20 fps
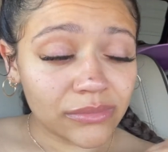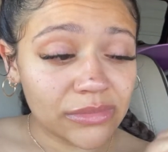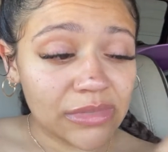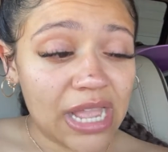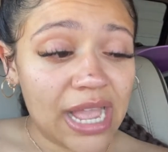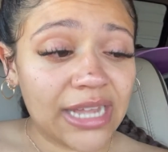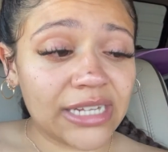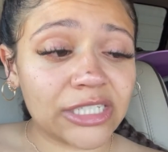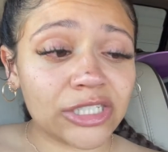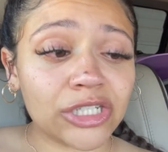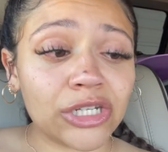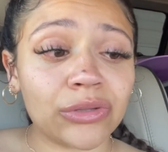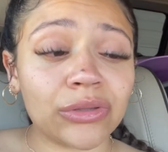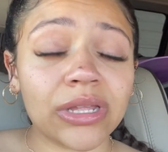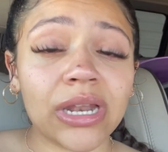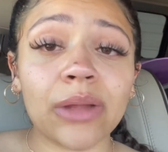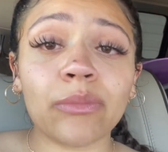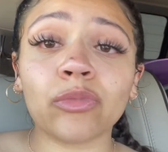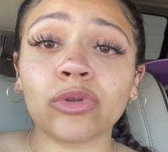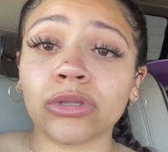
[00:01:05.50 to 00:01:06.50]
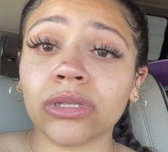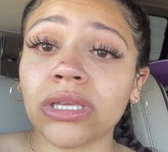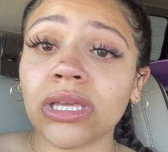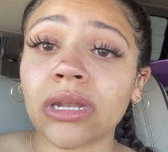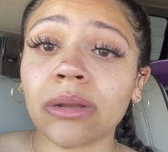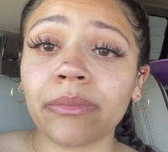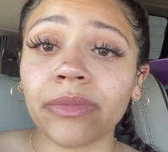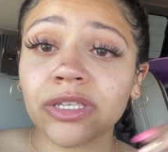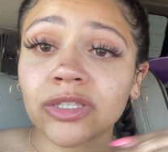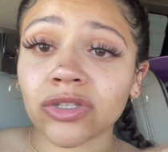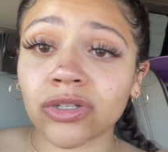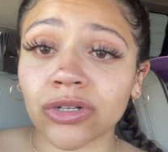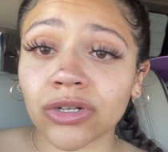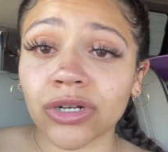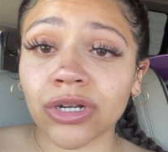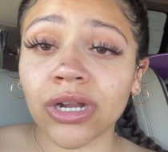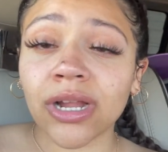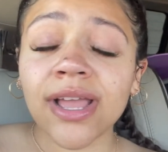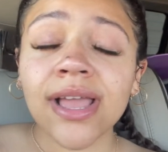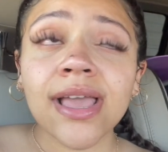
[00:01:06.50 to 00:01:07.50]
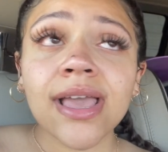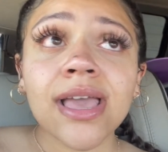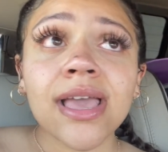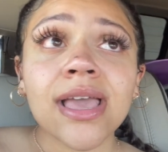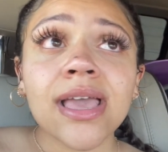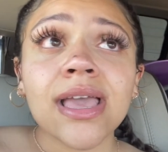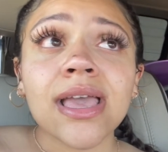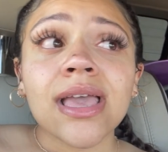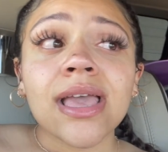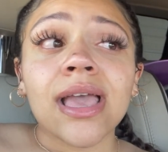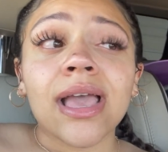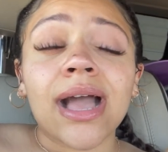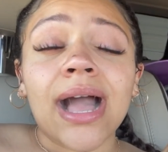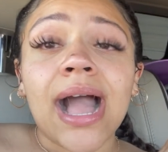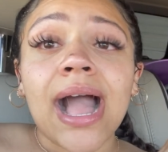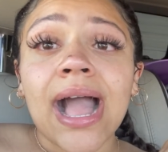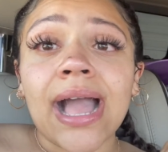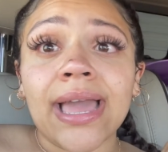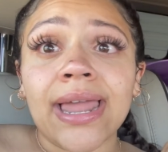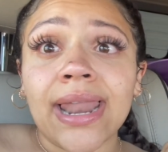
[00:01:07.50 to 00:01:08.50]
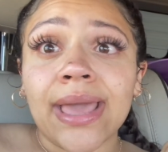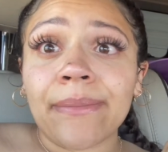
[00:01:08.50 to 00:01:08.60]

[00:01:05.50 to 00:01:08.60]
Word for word: I just know that I'm really gonna miss her, and